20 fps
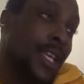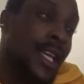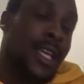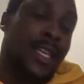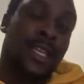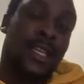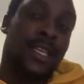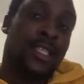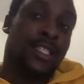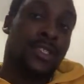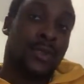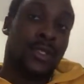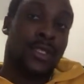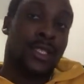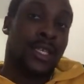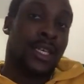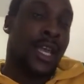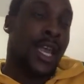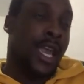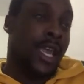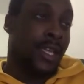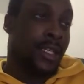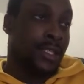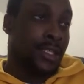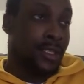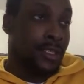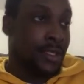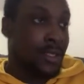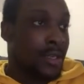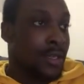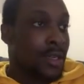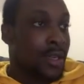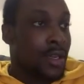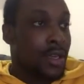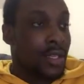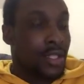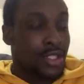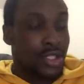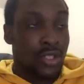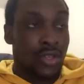And this was the case.
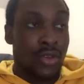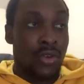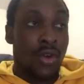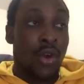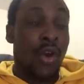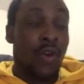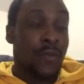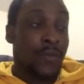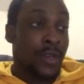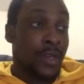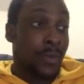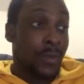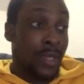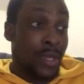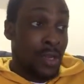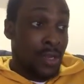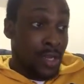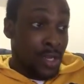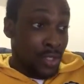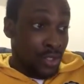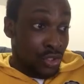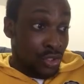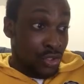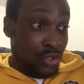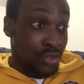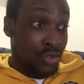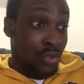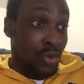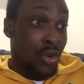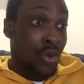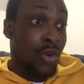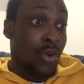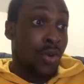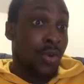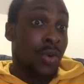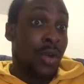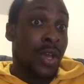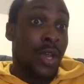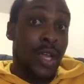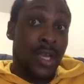So hopefully we could
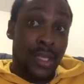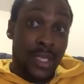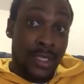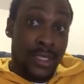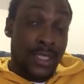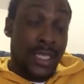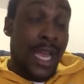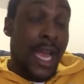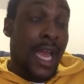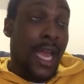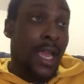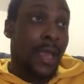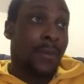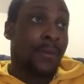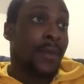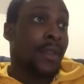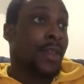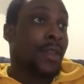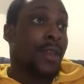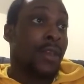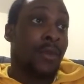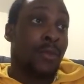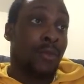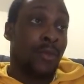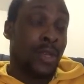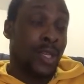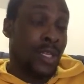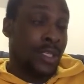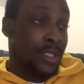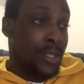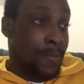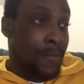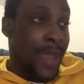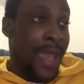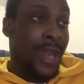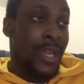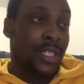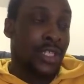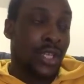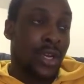control the time. We need to
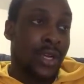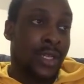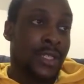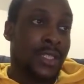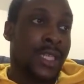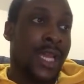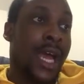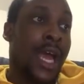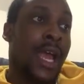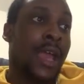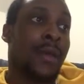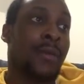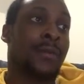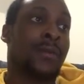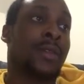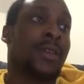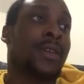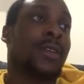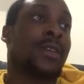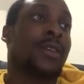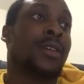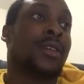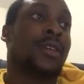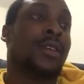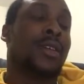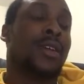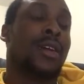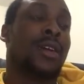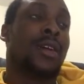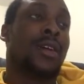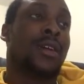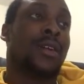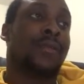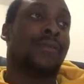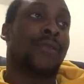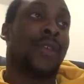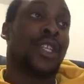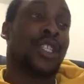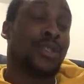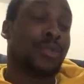manage our time,
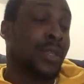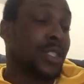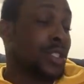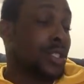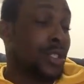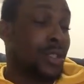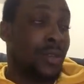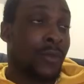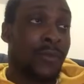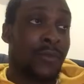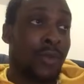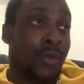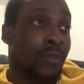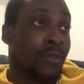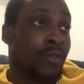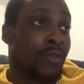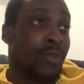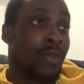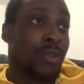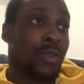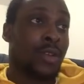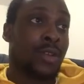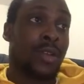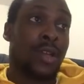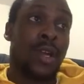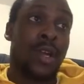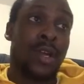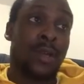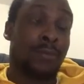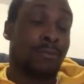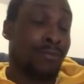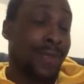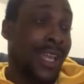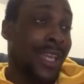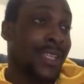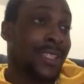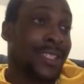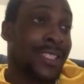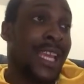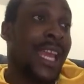especially in the fourth quarter,
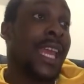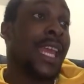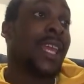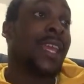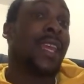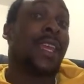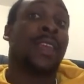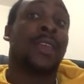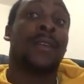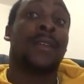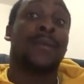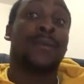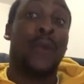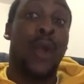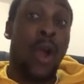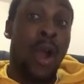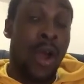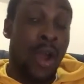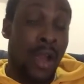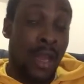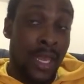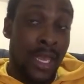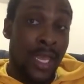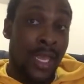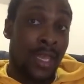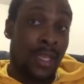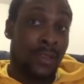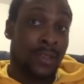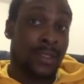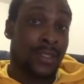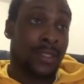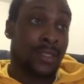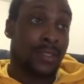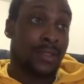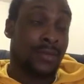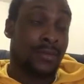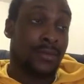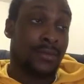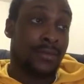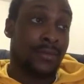maintaining our leads.
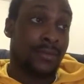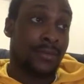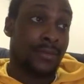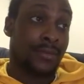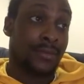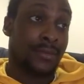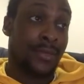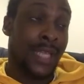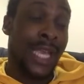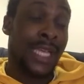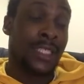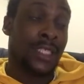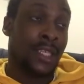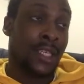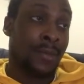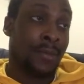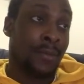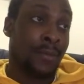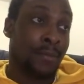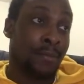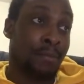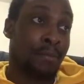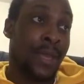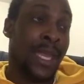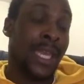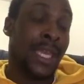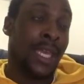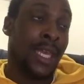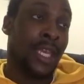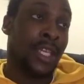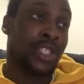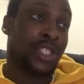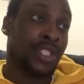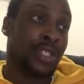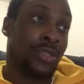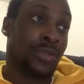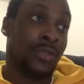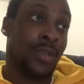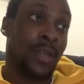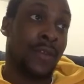That's a big
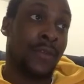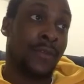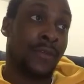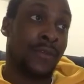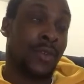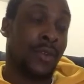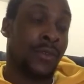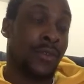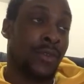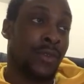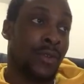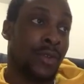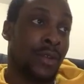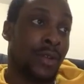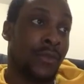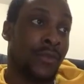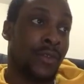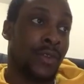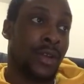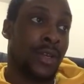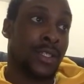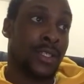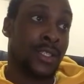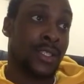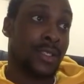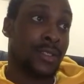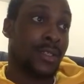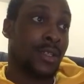issue in the fourth quarter for us.